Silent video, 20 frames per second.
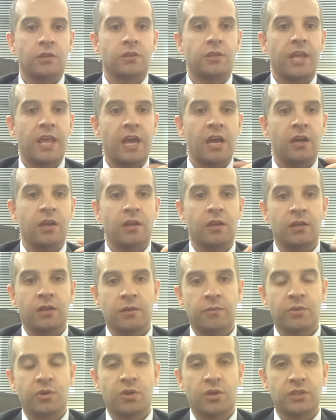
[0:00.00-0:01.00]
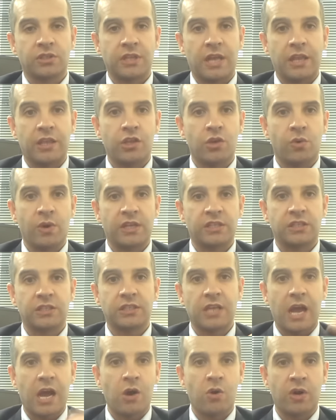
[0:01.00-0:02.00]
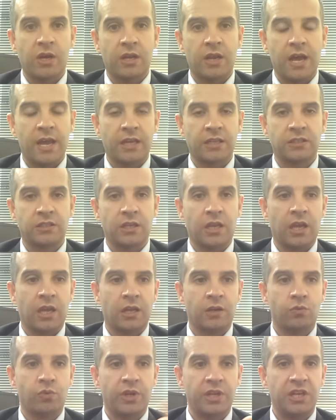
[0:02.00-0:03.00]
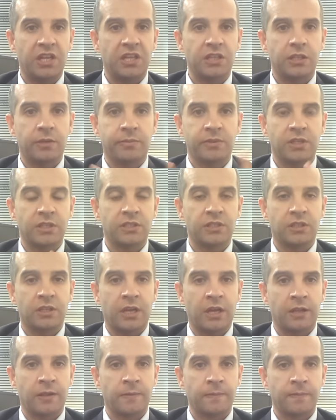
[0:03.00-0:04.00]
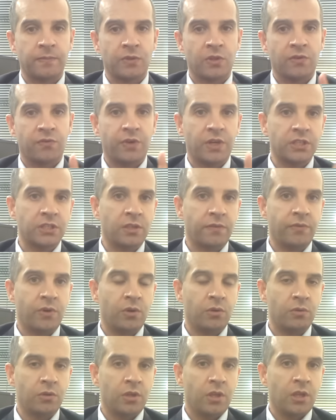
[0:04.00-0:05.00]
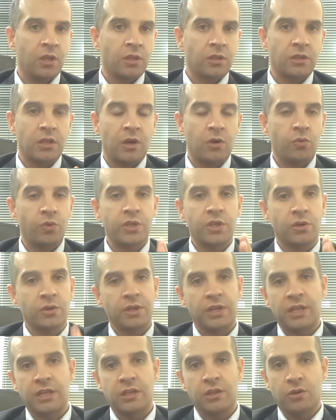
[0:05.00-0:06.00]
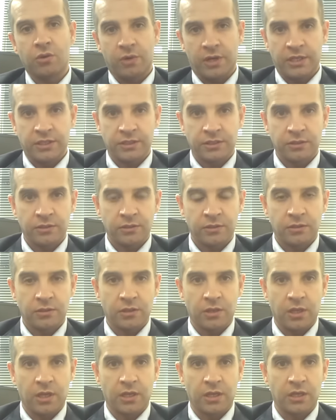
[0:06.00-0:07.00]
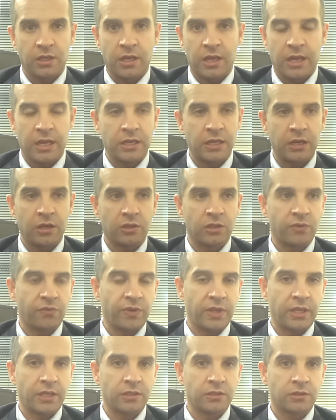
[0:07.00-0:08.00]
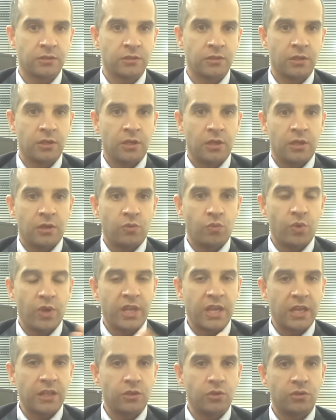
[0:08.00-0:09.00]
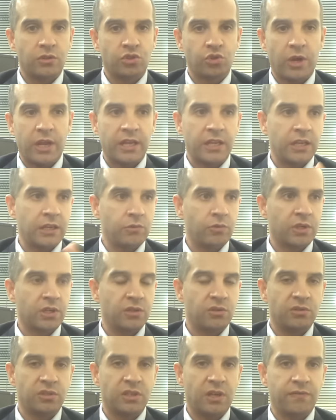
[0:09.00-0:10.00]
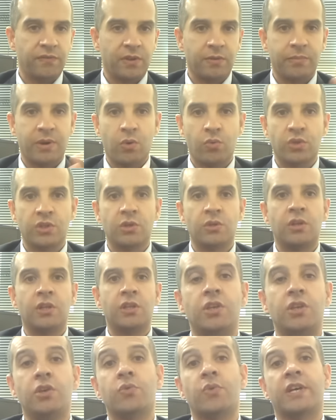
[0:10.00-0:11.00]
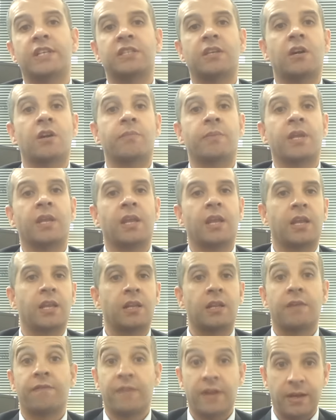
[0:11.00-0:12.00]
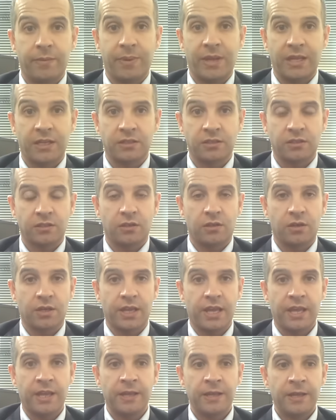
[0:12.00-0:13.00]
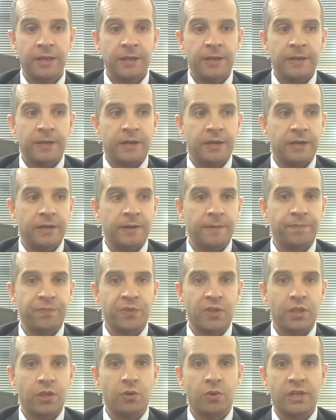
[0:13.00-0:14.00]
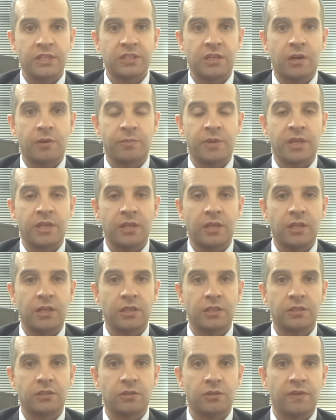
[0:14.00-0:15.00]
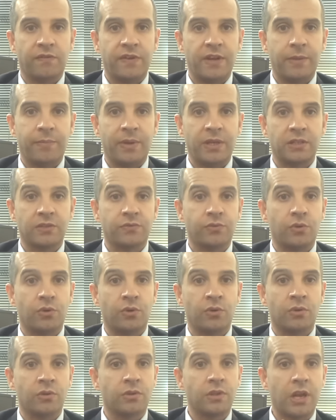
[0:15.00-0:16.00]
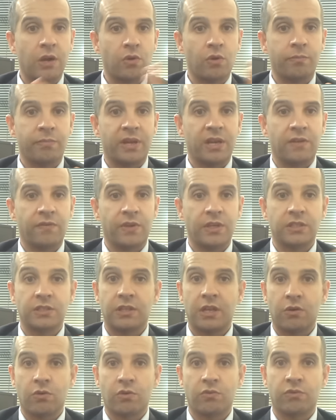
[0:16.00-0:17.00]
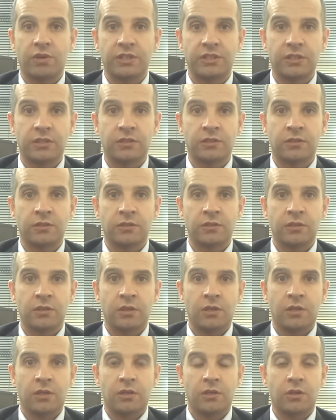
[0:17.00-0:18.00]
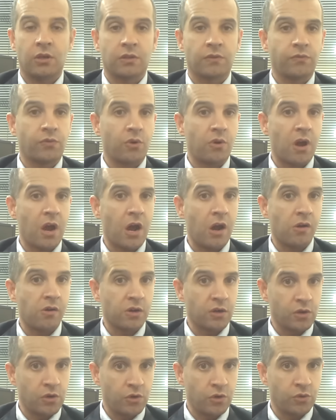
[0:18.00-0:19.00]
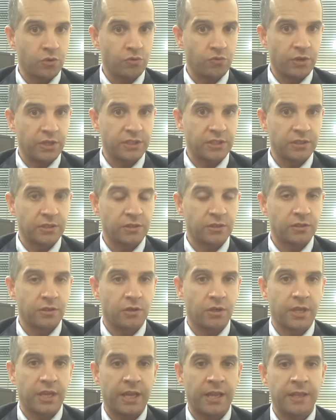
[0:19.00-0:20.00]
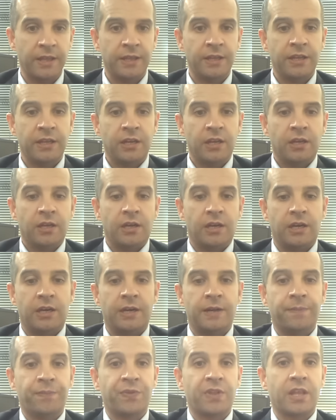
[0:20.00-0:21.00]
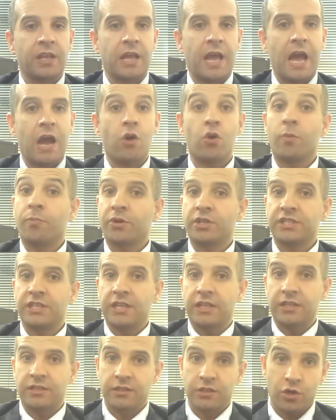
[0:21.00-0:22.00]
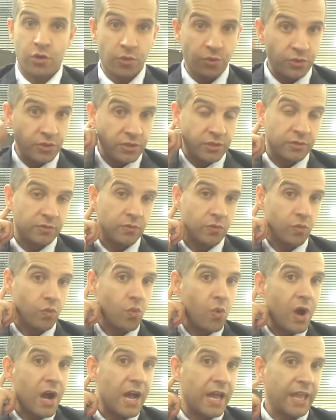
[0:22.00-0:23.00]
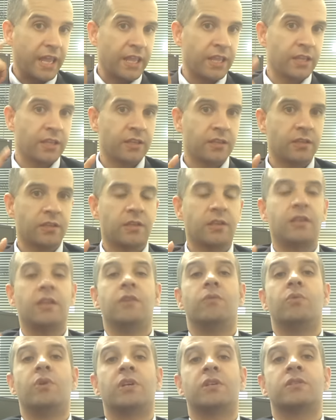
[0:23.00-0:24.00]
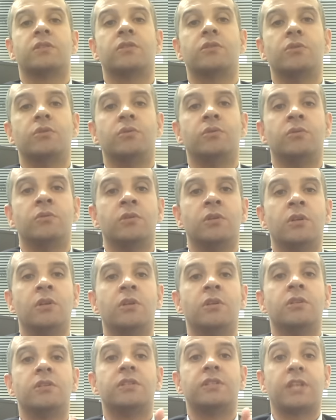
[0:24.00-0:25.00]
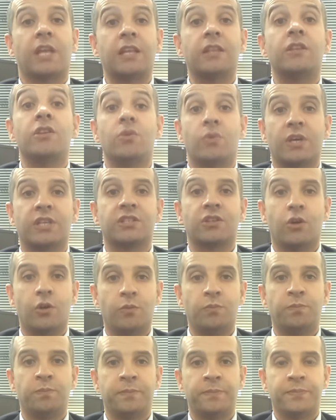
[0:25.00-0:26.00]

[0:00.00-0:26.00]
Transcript: They are, uh, because US is our allies and we need them this and that. First of all, no, we don't need the US in a, in a lot of things. We can do trading, we can do something, but we don't U.S. Army in the Philippines. Okay, um, U.S. Army is on the Philippines for their own benefits, their own reasons, not for our own reasons. Okay, um, our president knows why he wants to send U.S. home.